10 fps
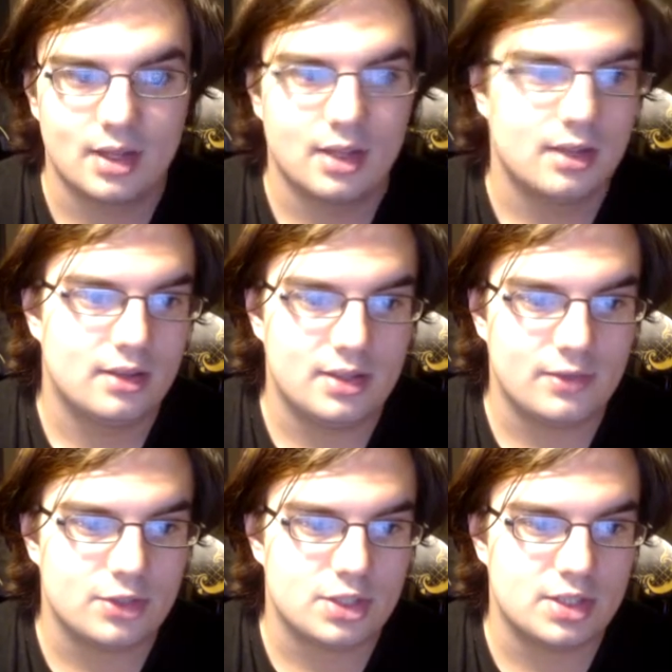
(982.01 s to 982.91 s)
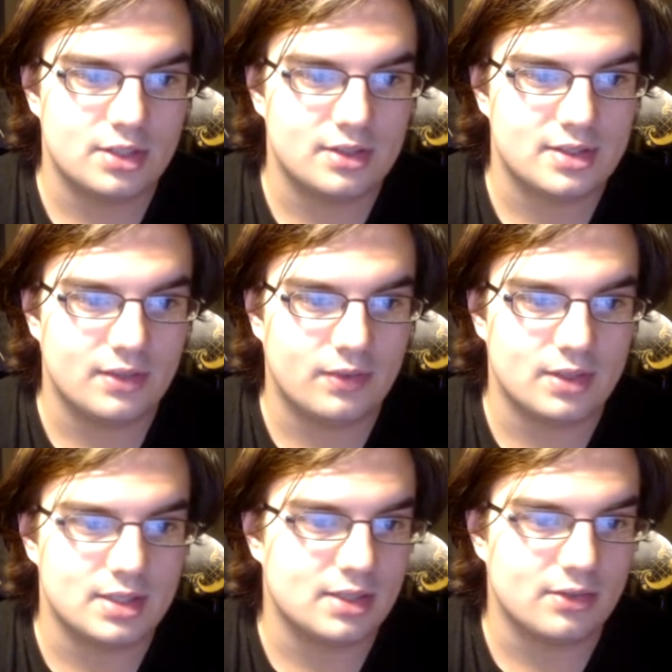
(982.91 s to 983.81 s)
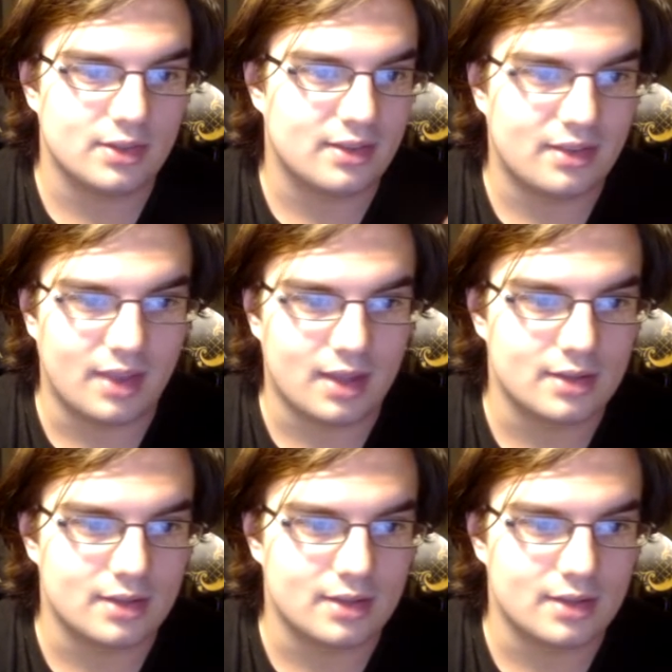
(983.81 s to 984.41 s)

The different shields did different things.